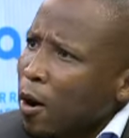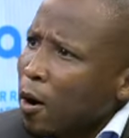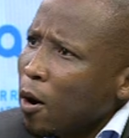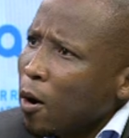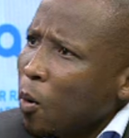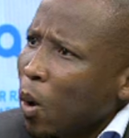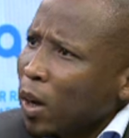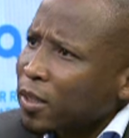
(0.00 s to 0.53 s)

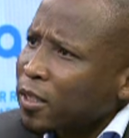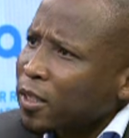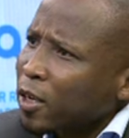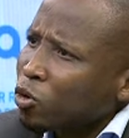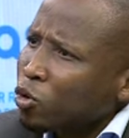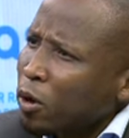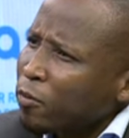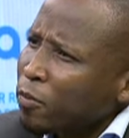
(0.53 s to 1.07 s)
was said
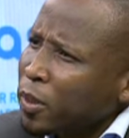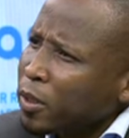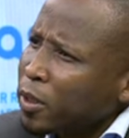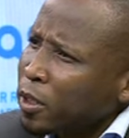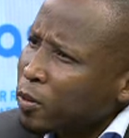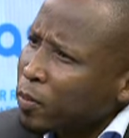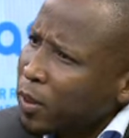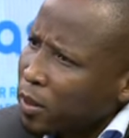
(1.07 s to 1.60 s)
to have been
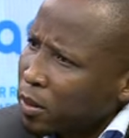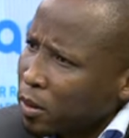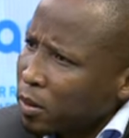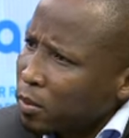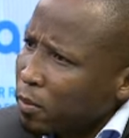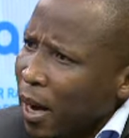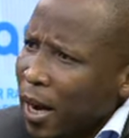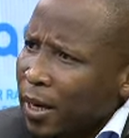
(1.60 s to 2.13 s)
dismissed.
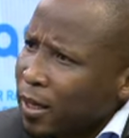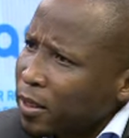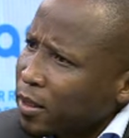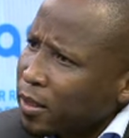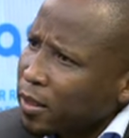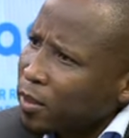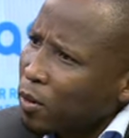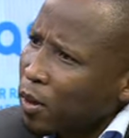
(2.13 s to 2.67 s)
My
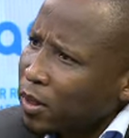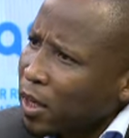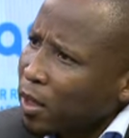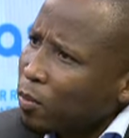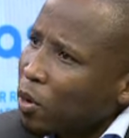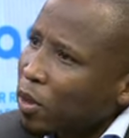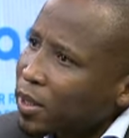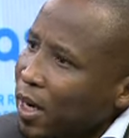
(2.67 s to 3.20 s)
understanding was that
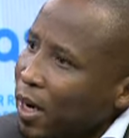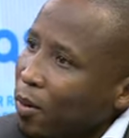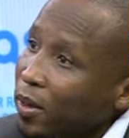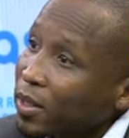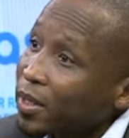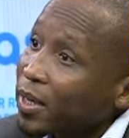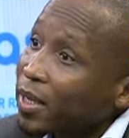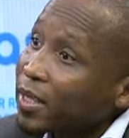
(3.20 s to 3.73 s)
Montana
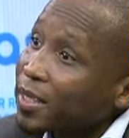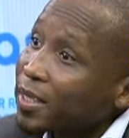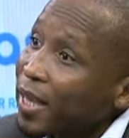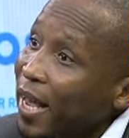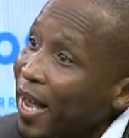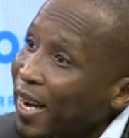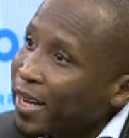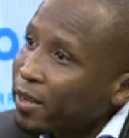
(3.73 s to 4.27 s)
was released
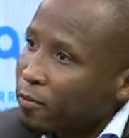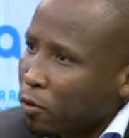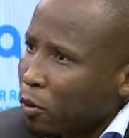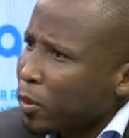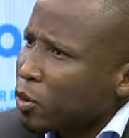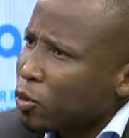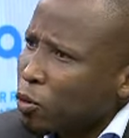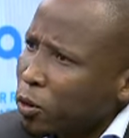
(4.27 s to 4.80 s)
early from
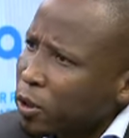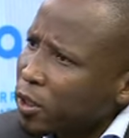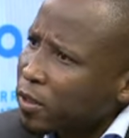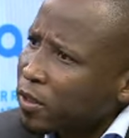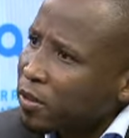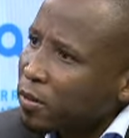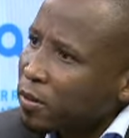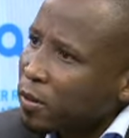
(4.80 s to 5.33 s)
his
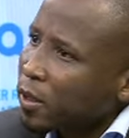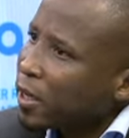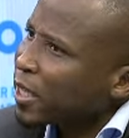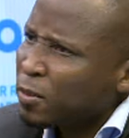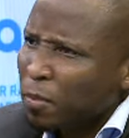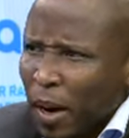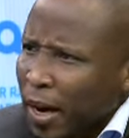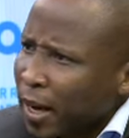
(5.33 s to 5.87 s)
notice. It's
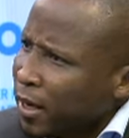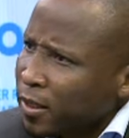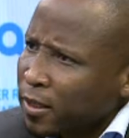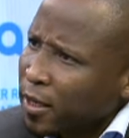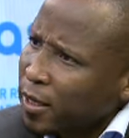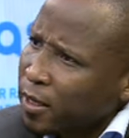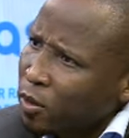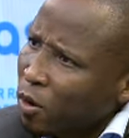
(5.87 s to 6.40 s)
my
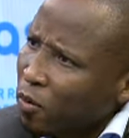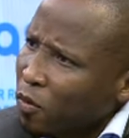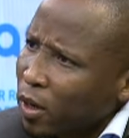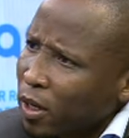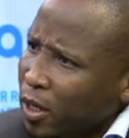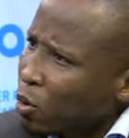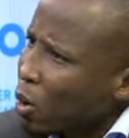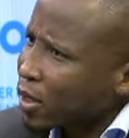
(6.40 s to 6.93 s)
understanding of what
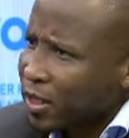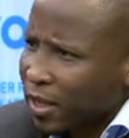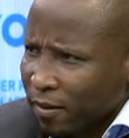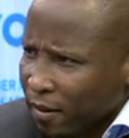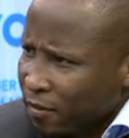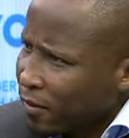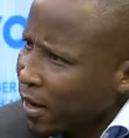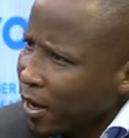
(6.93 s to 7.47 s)
he was
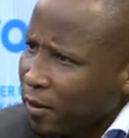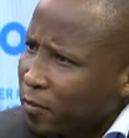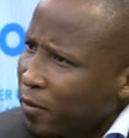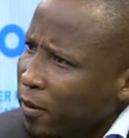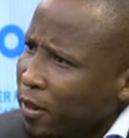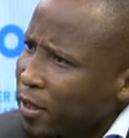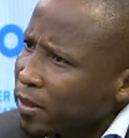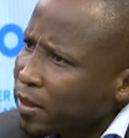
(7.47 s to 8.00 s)
never fired for
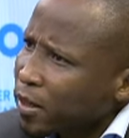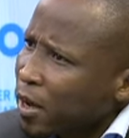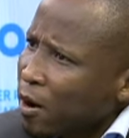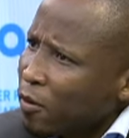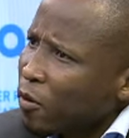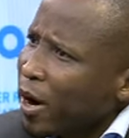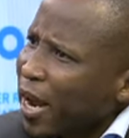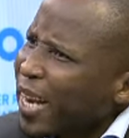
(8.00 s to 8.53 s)
this,
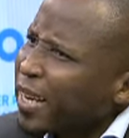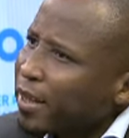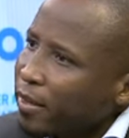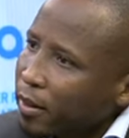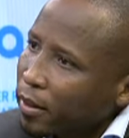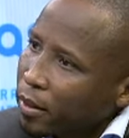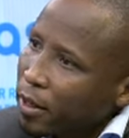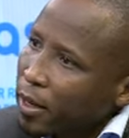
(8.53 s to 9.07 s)
for
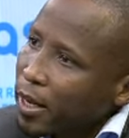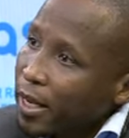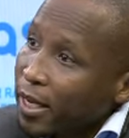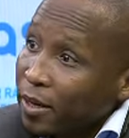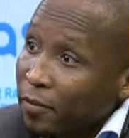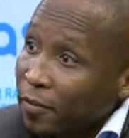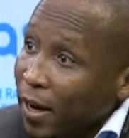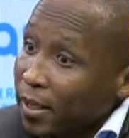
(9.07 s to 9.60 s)
anything.
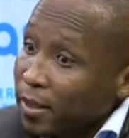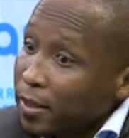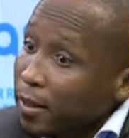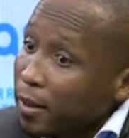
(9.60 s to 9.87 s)
In fact,